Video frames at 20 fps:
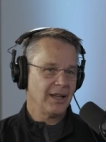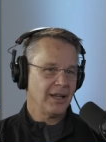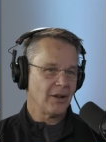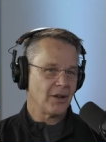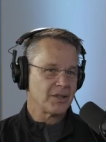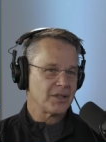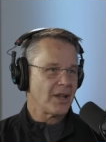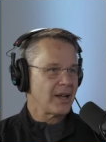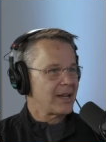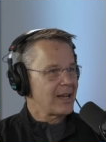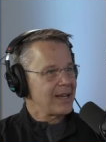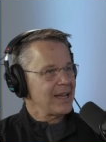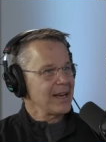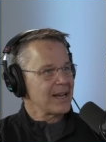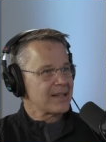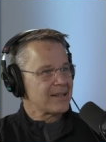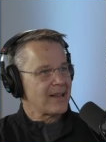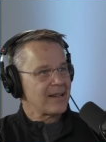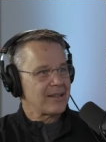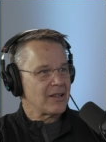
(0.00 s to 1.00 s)
you know, it's like
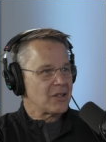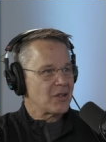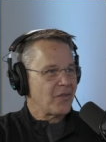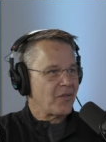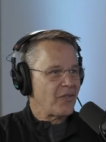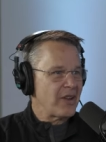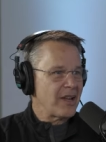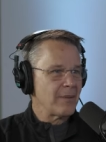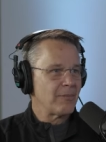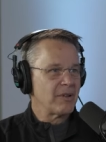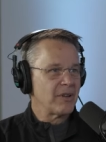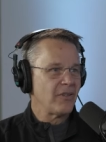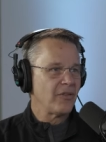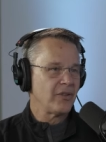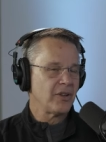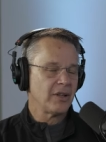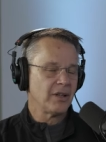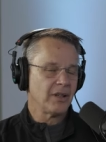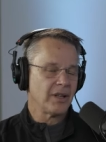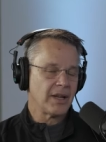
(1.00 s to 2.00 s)
again, it's like this family
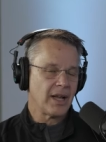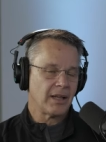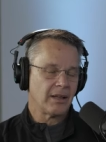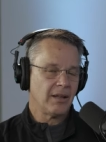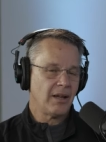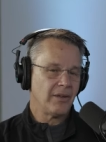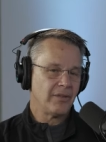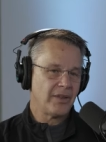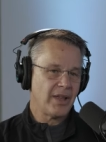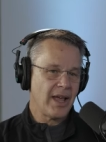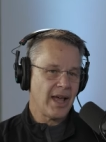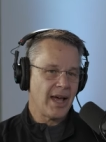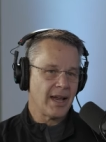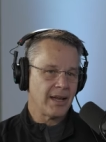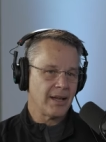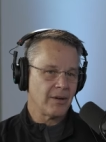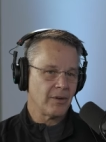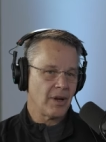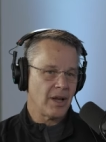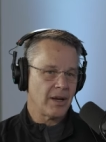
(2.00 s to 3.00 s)
feel, and I love
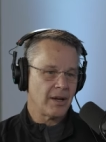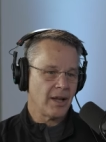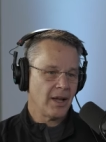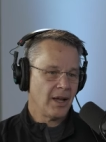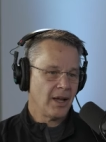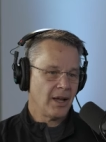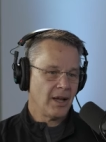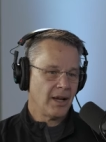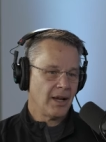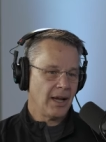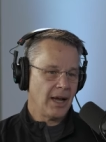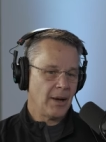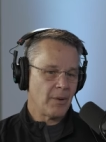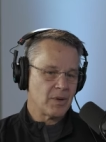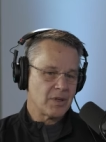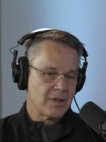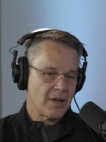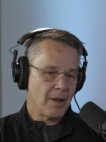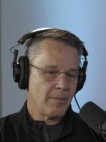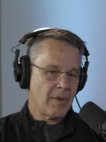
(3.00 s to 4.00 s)
that. And and I
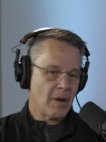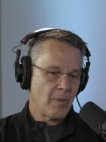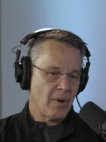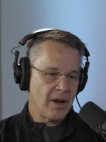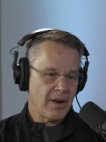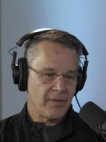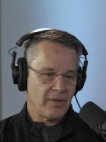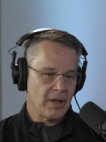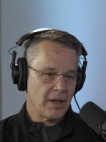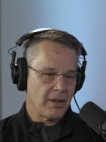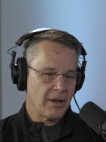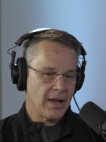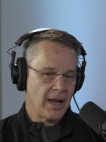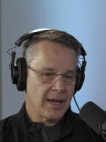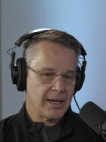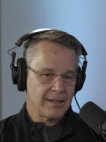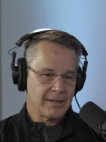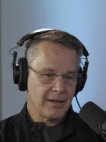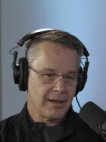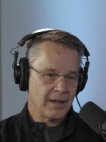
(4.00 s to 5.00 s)
was telling my wife the other
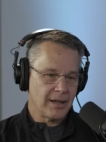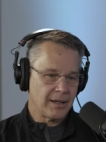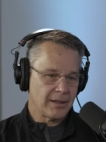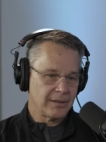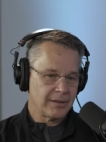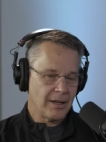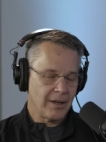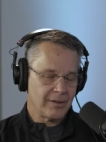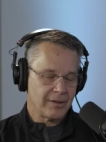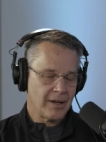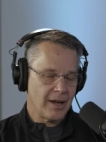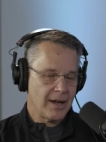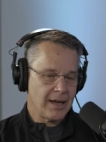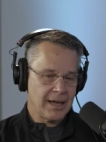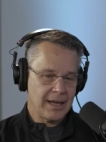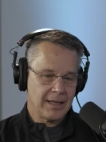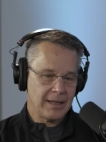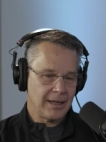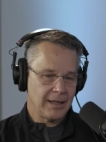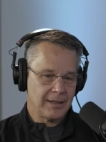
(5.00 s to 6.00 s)
night, uh, telling
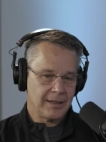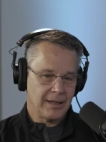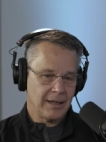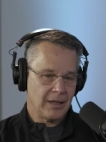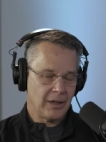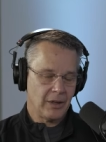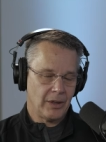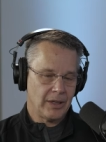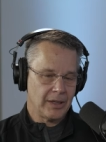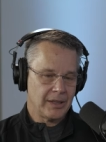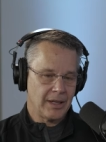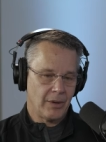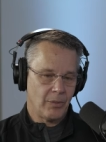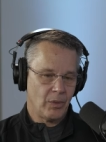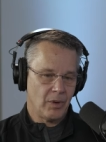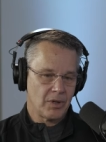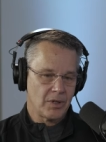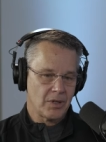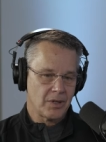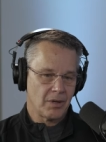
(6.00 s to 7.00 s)
Cayenne that you know
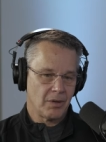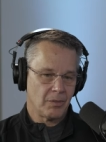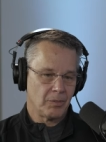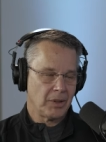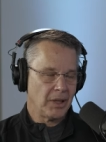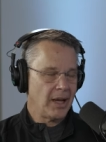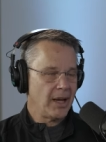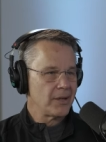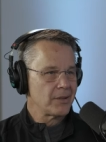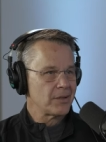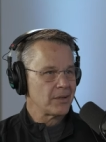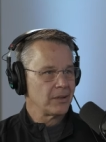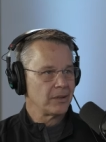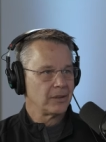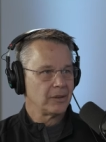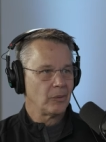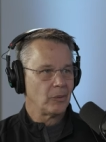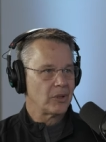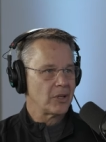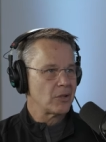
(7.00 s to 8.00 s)
we're so blessed.
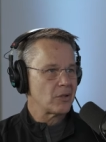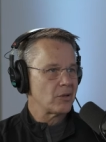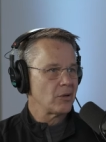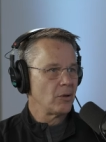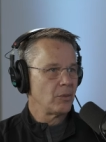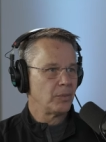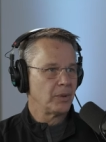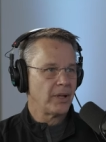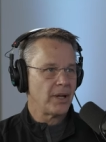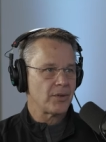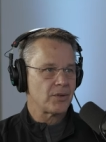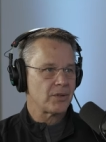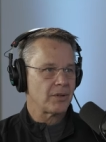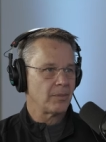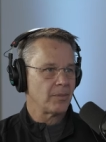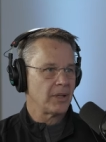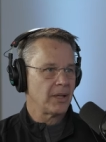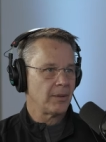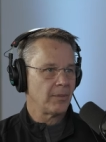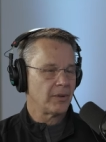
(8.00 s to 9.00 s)
We're just so blessed
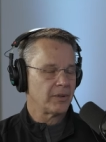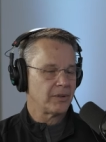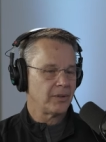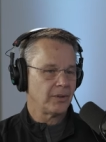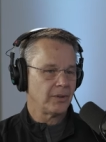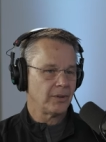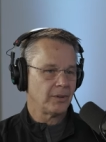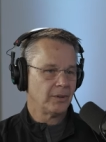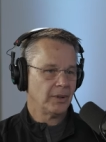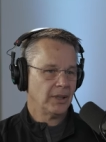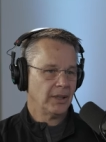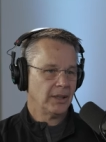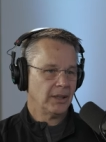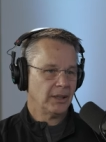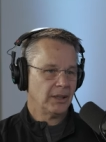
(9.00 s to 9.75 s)
to be able to